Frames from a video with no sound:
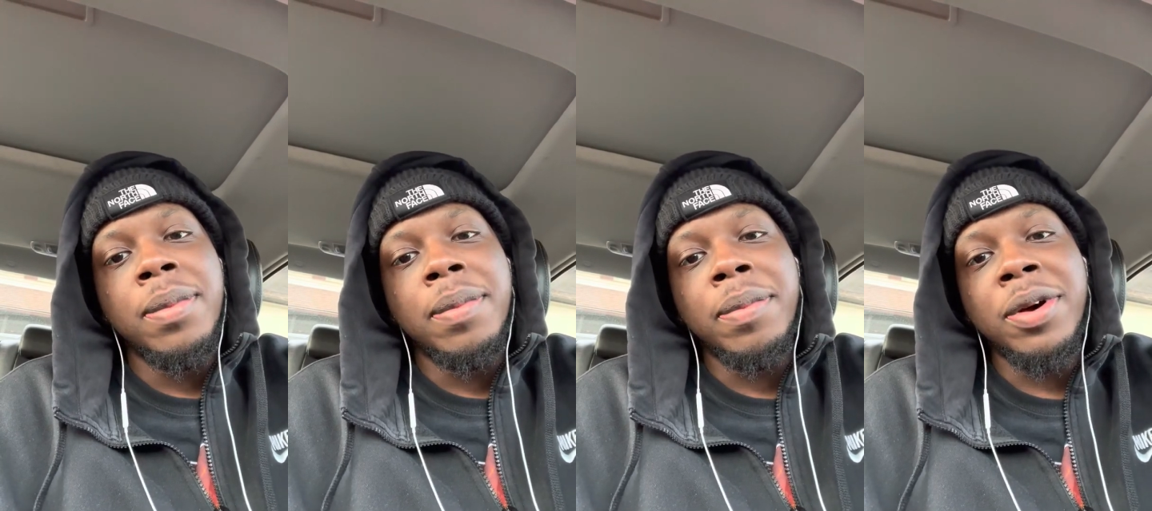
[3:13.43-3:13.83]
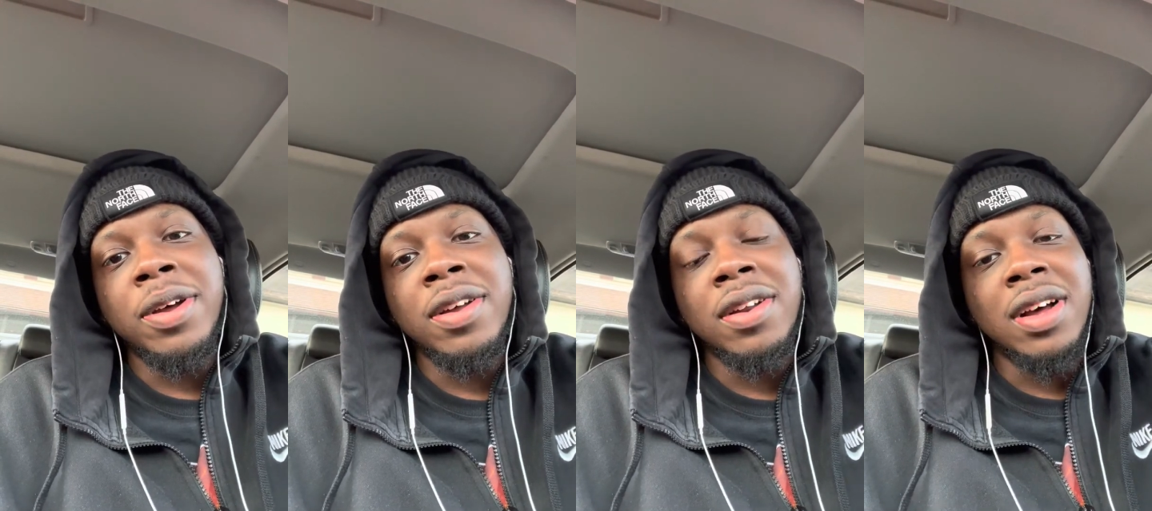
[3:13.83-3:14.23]

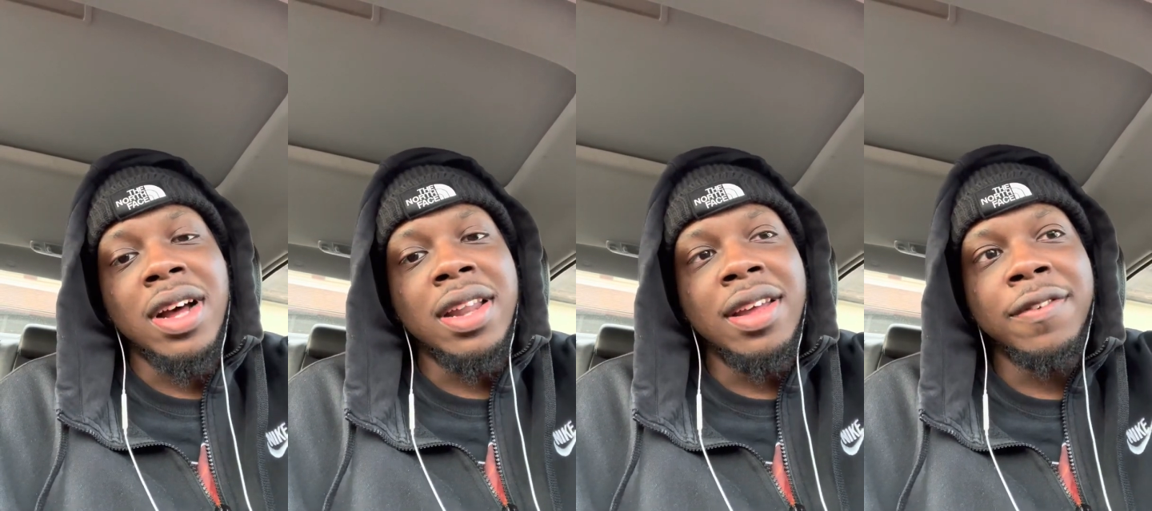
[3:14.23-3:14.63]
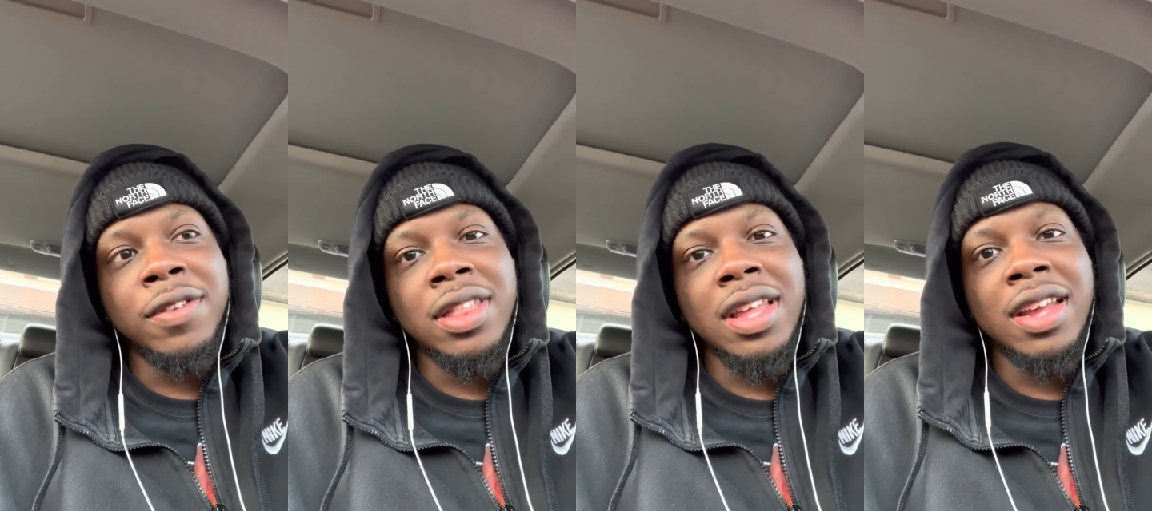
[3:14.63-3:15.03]
But I definitely
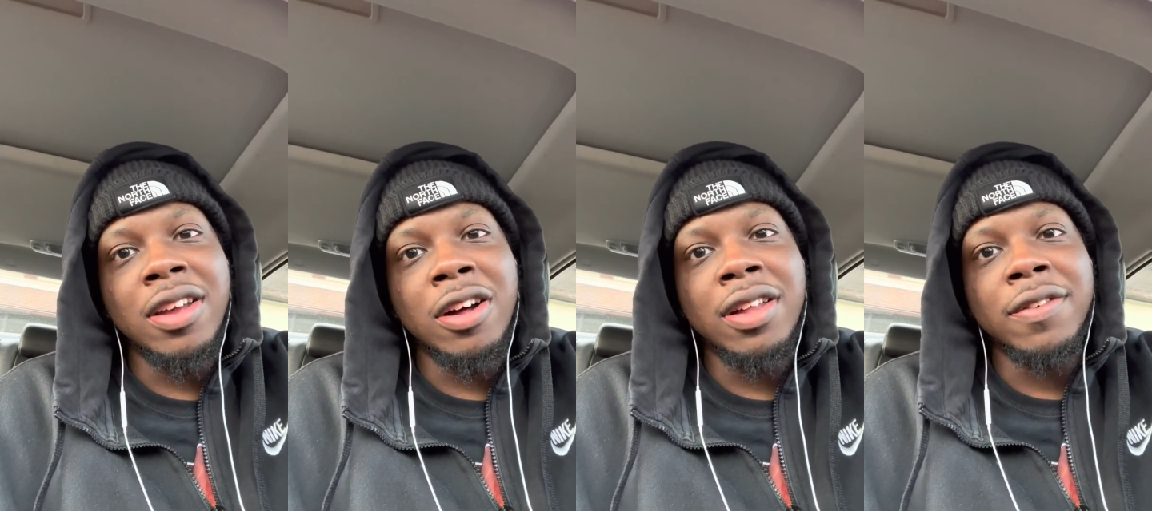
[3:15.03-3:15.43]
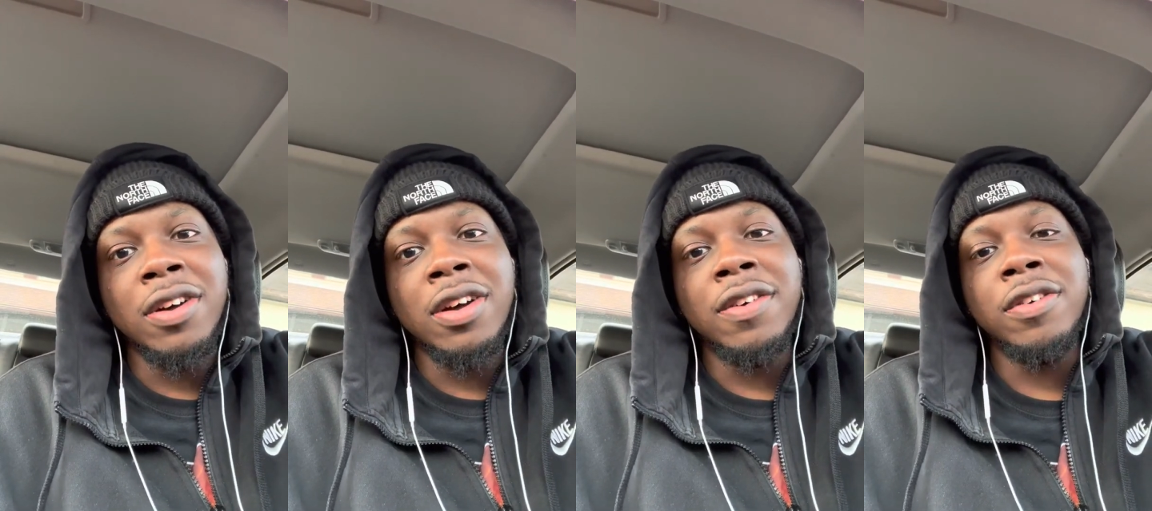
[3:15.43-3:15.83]
thank y'all if
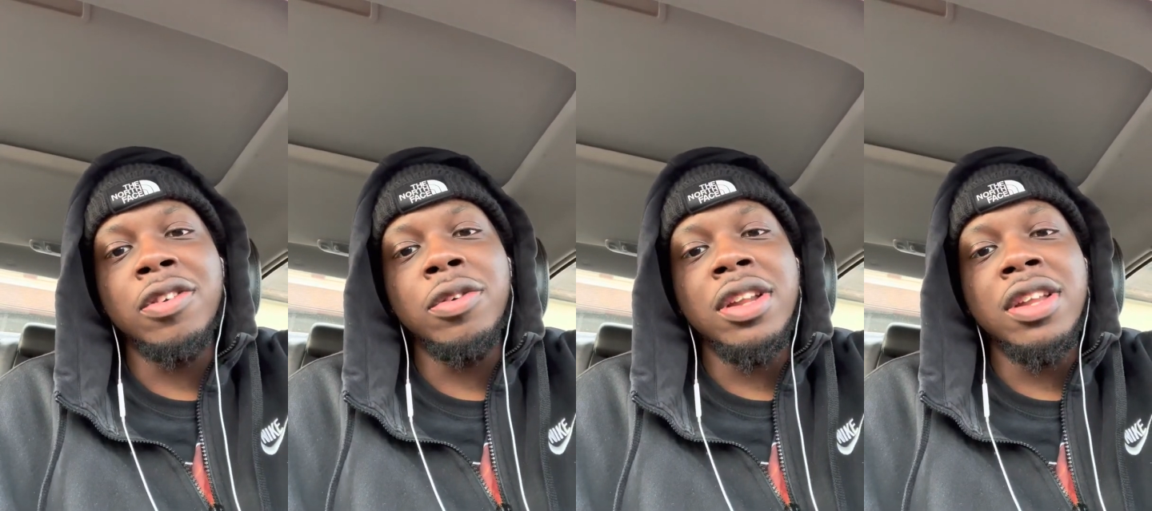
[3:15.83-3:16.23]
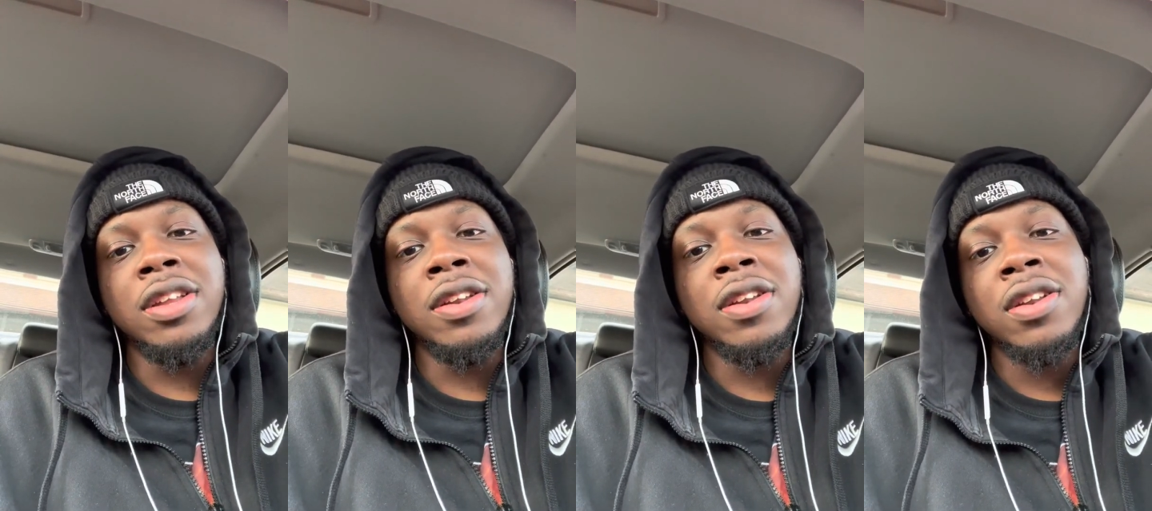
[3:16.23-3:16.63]
y'all for tuning
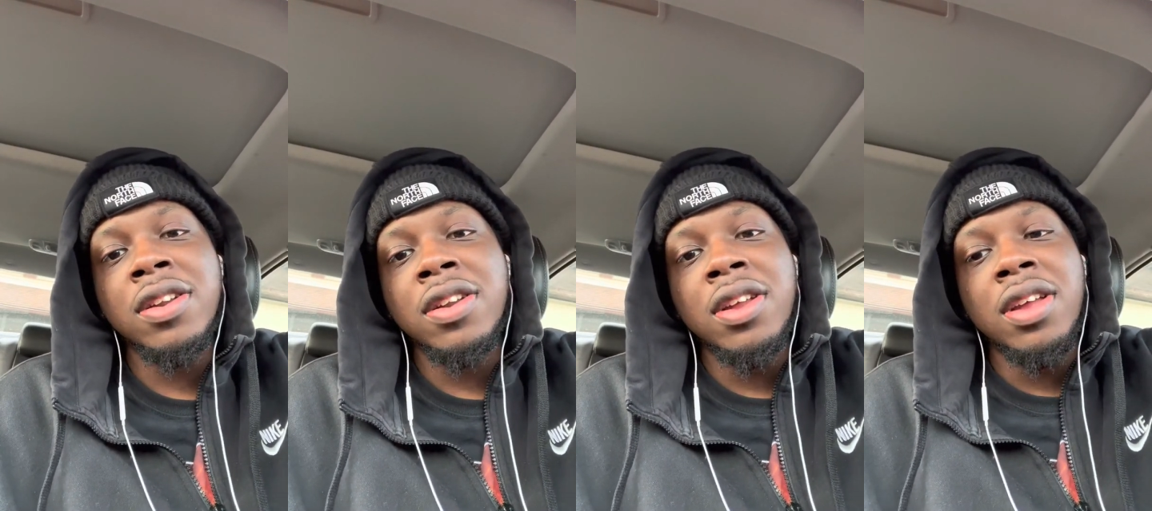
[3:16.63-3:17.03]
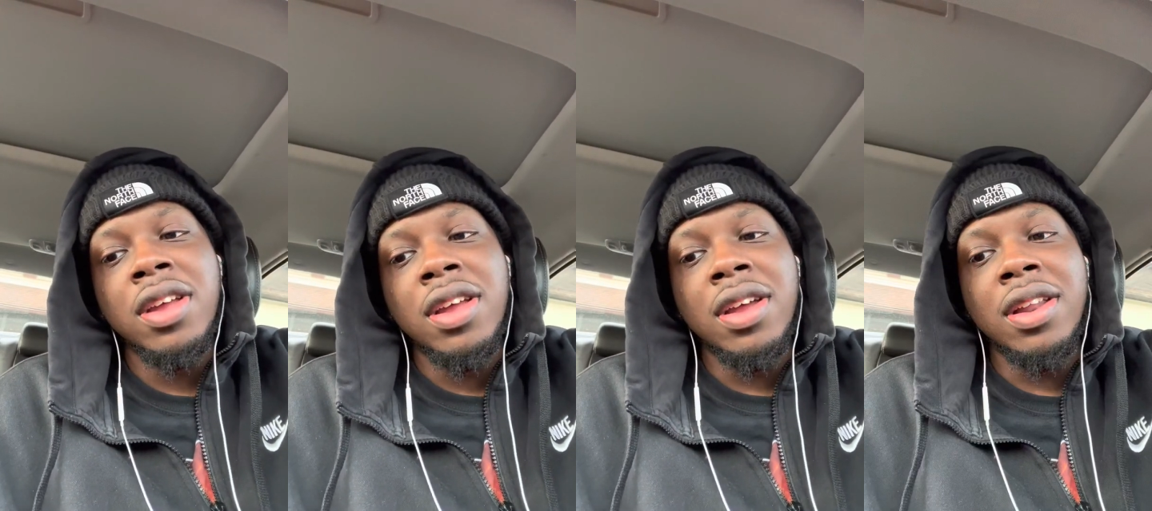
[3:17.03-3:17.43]
in
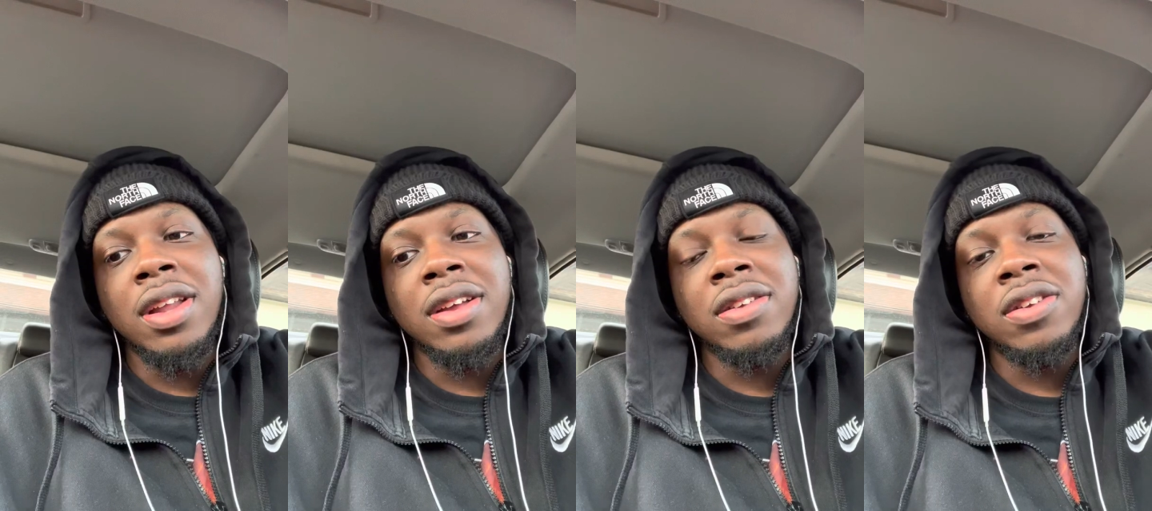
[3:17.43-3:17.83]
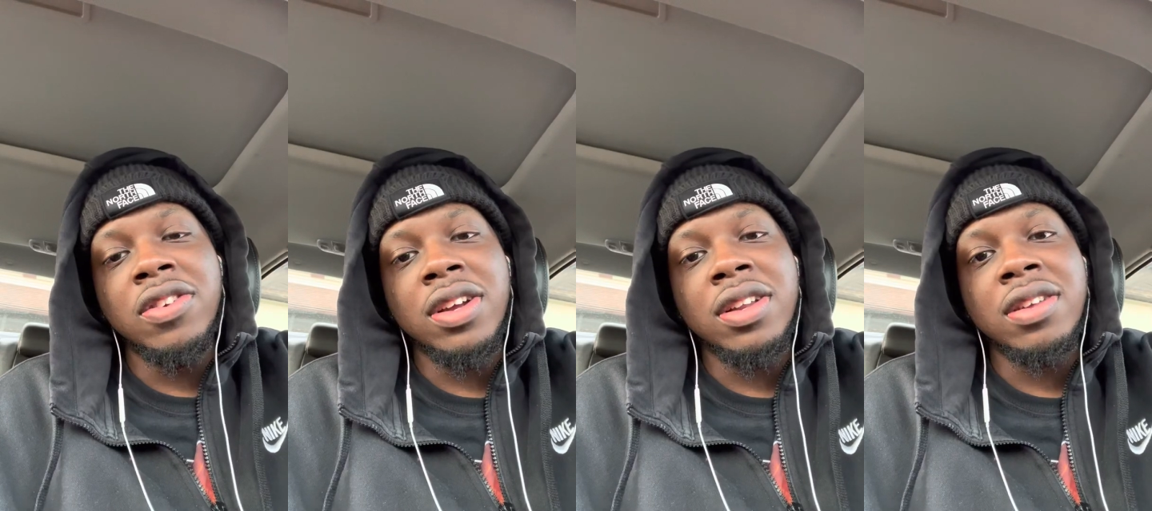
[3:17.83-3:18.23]
and actually
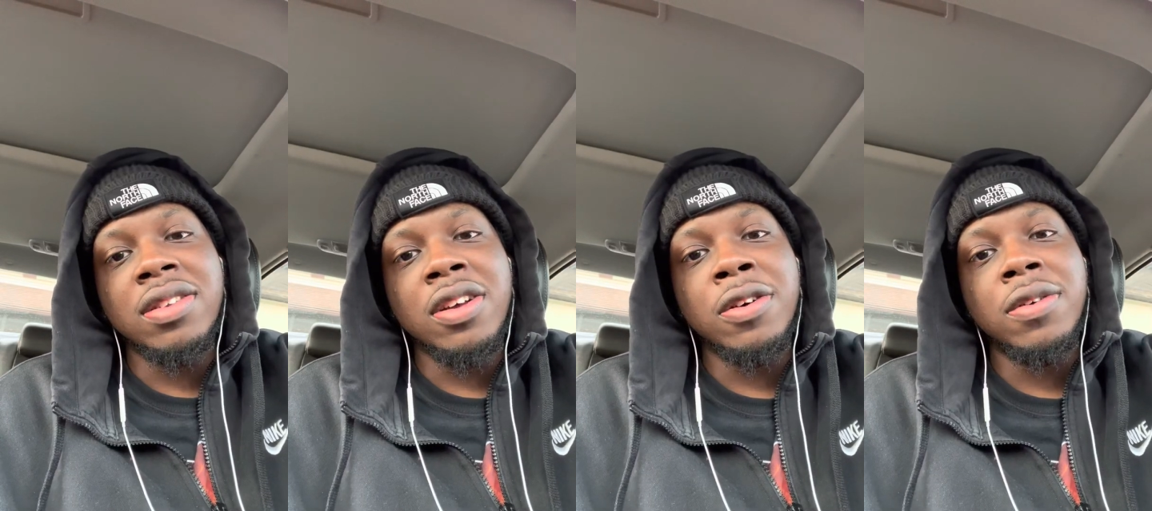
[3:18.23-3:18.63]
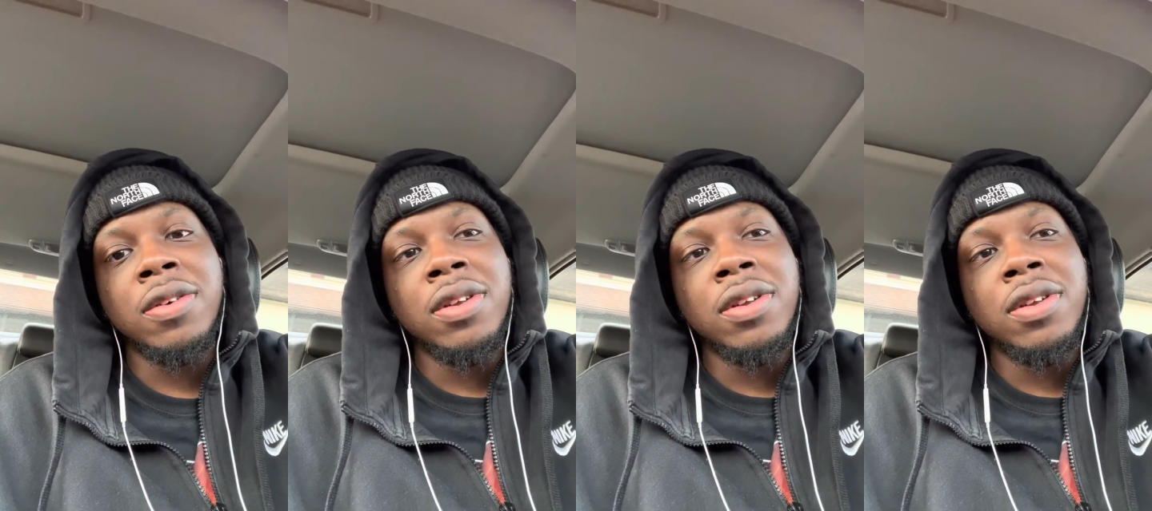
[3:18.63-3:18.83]
checking this out.